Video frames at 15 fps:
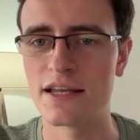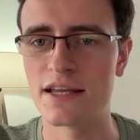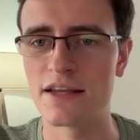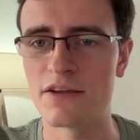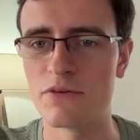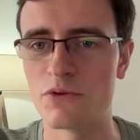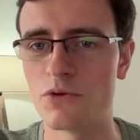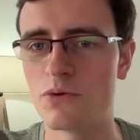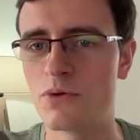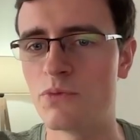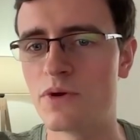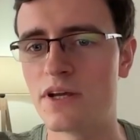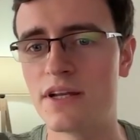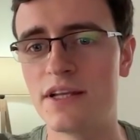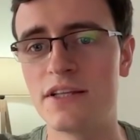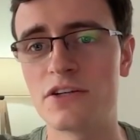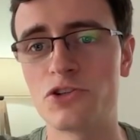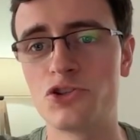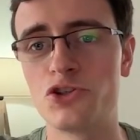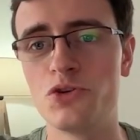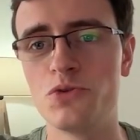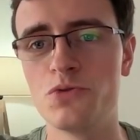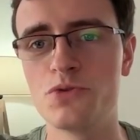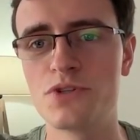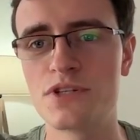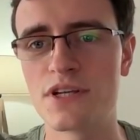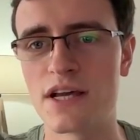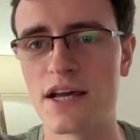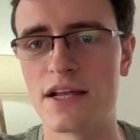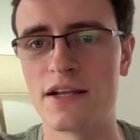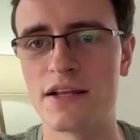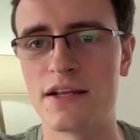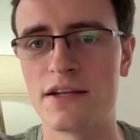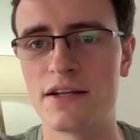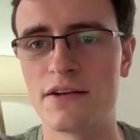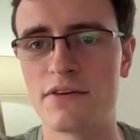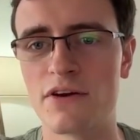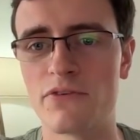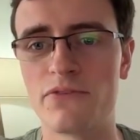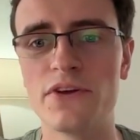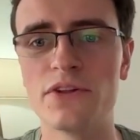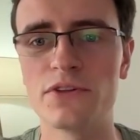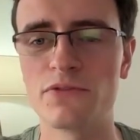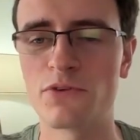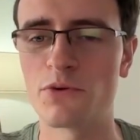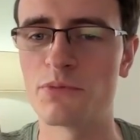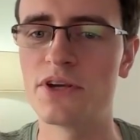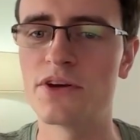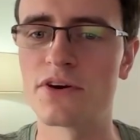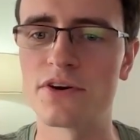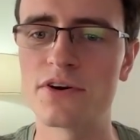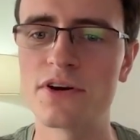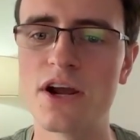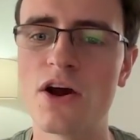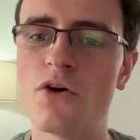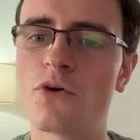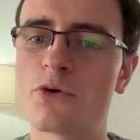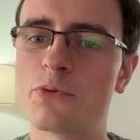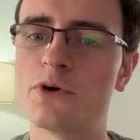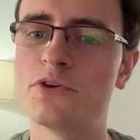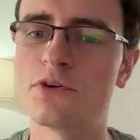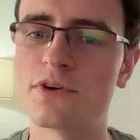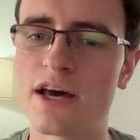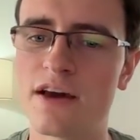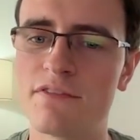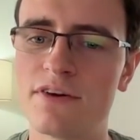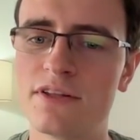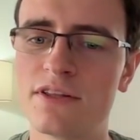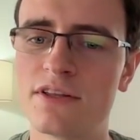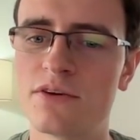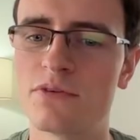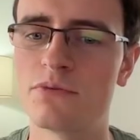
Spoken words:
we can either choose a field from here, or if we don't have it, we